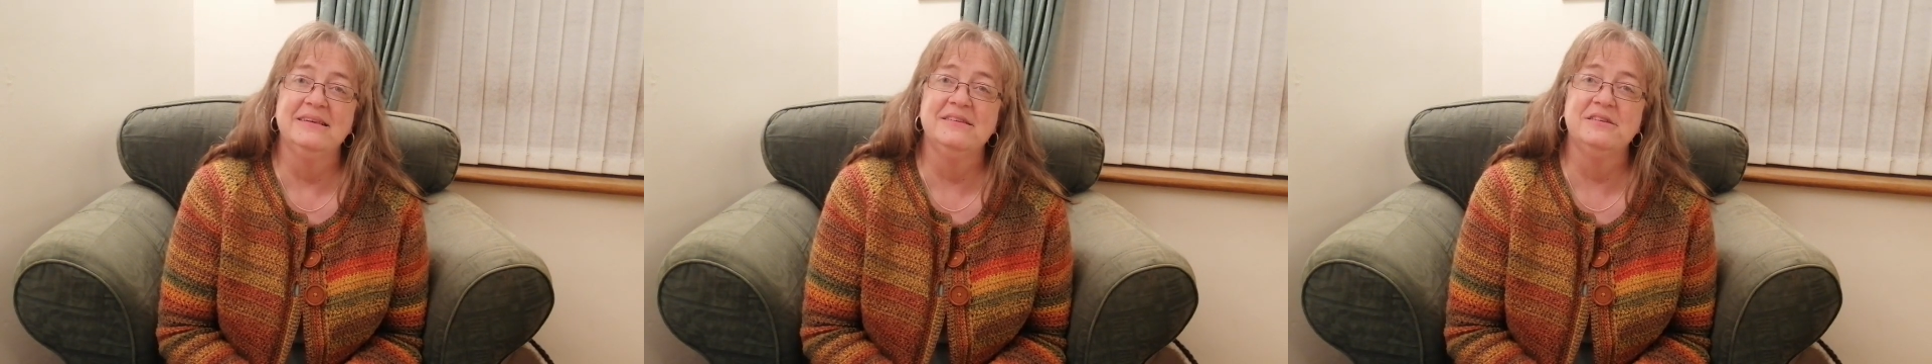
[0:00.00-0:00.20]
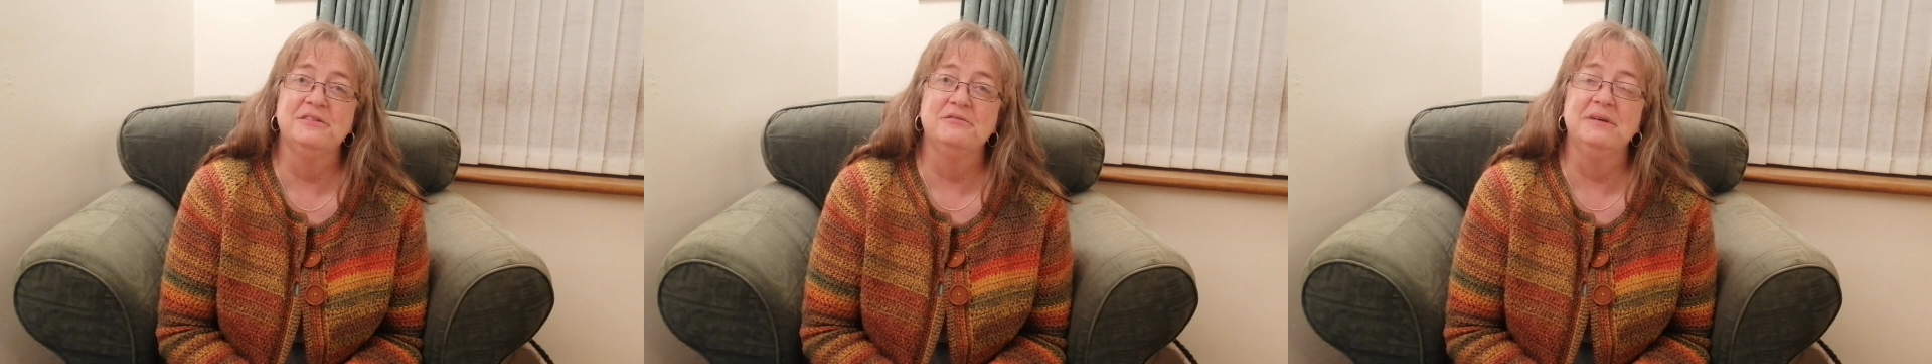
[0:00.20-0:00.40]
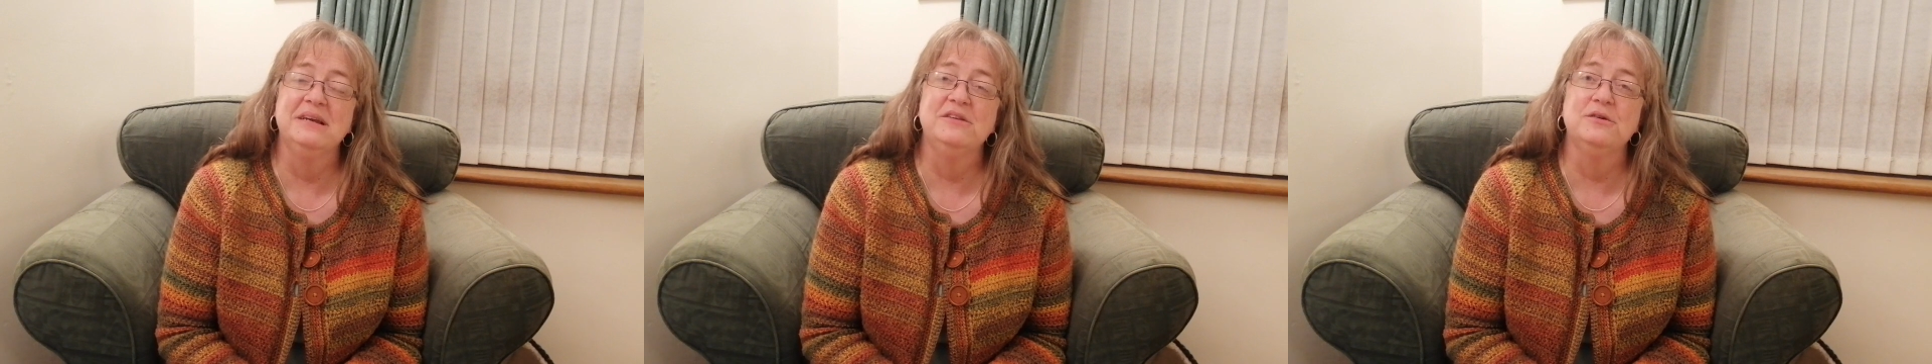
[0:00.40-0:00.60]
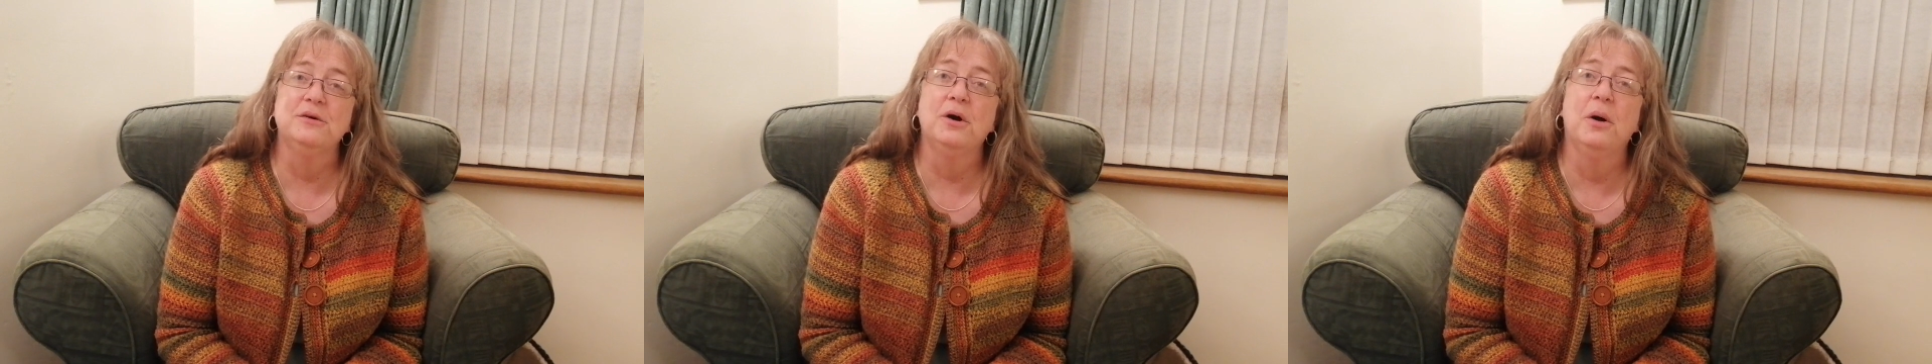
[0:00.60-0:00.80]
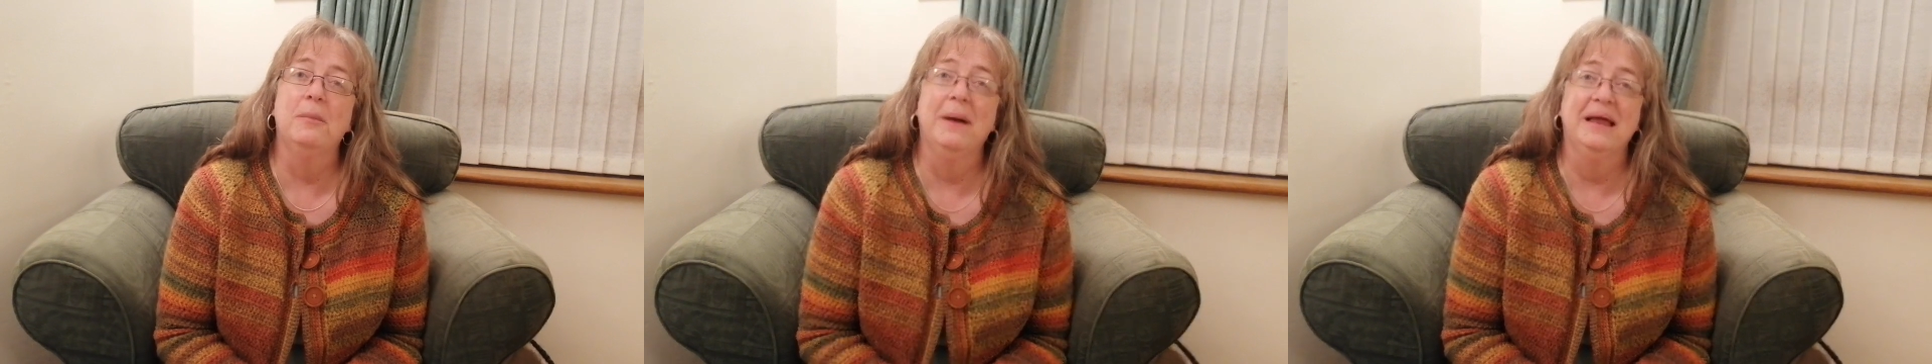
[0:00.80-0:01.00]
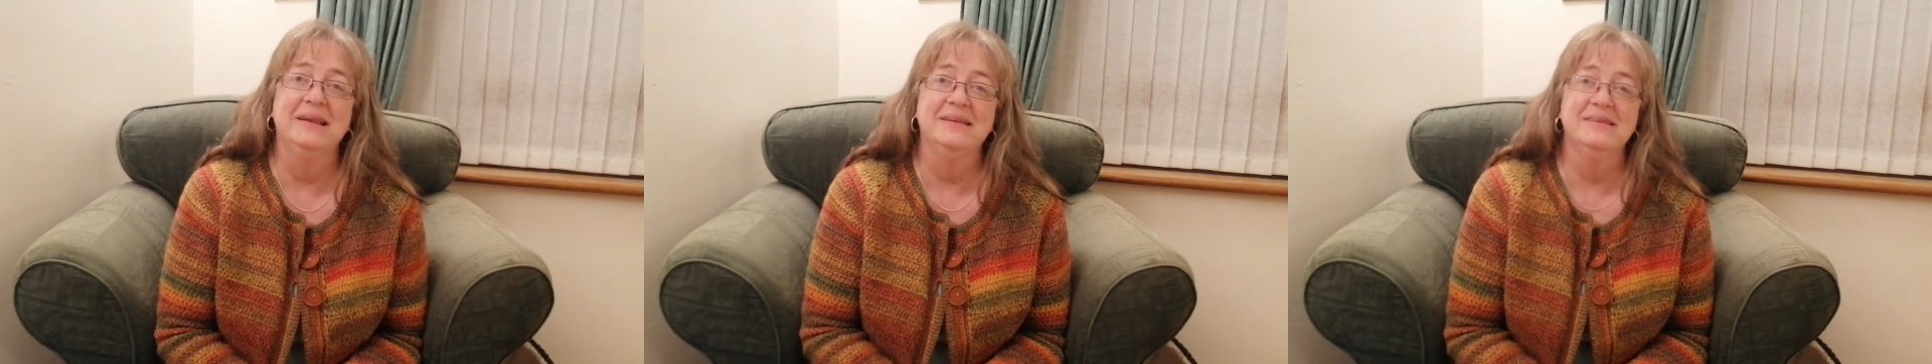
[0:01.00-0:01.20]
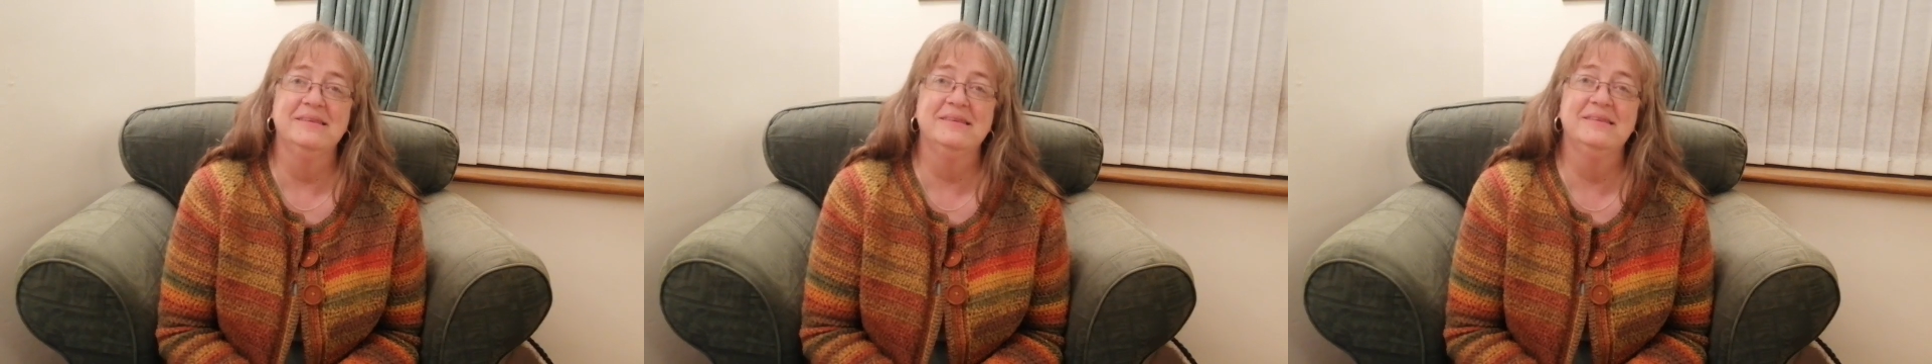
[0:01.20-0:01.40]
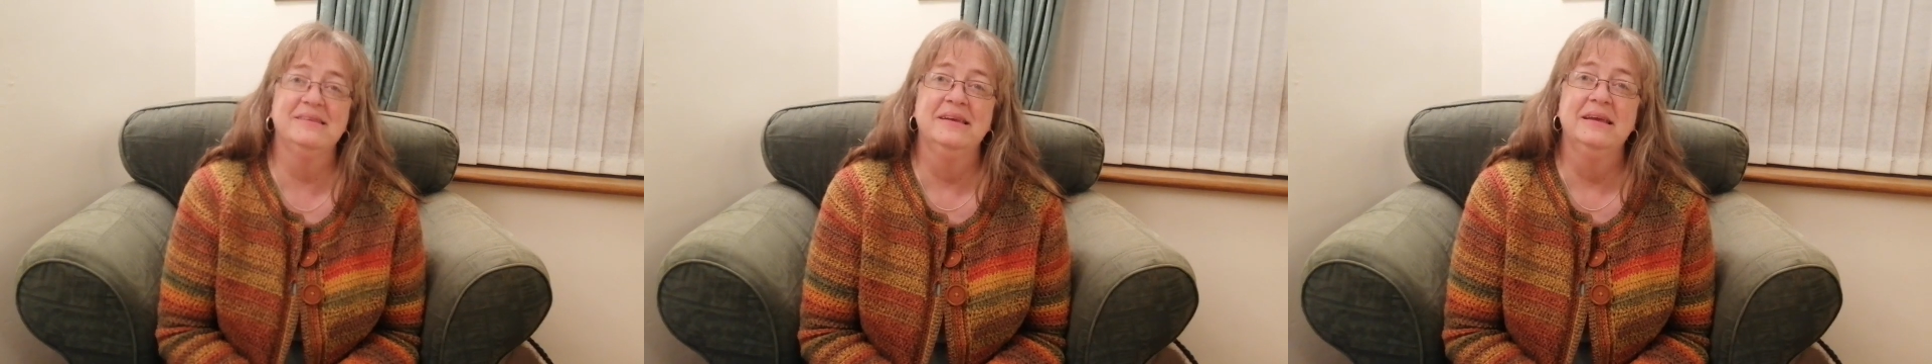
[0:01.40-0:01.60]
to read your
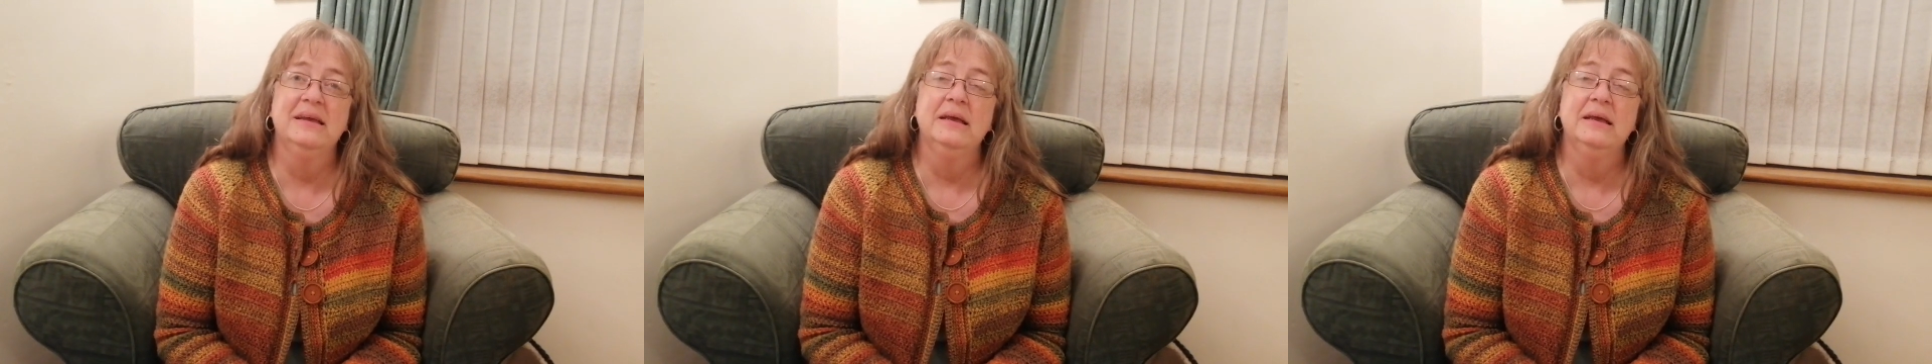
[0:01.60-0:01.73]
comments,